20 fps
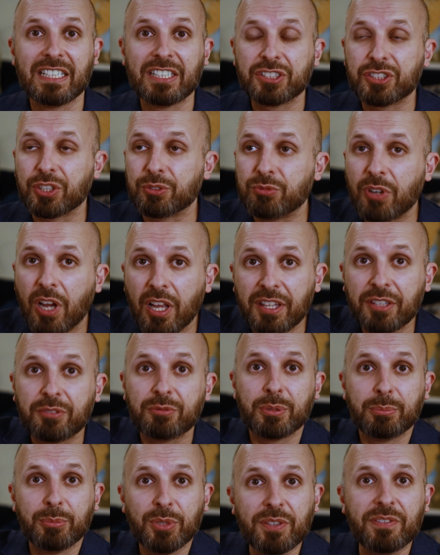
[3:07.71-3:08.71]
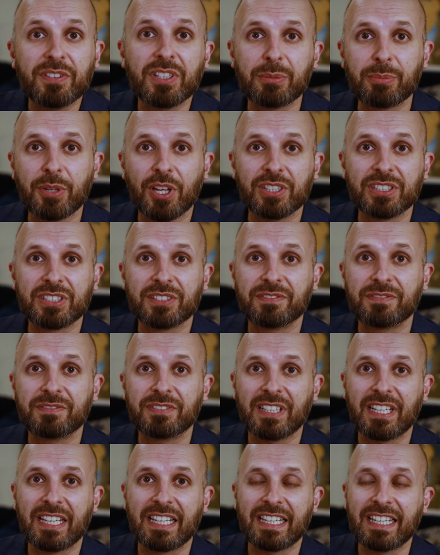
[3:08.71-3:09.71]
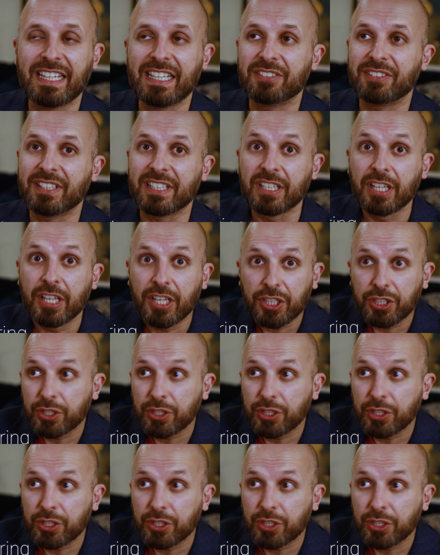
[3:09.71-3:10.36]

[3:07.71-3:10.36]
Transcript: So rather than removing the bones of uh, hearing,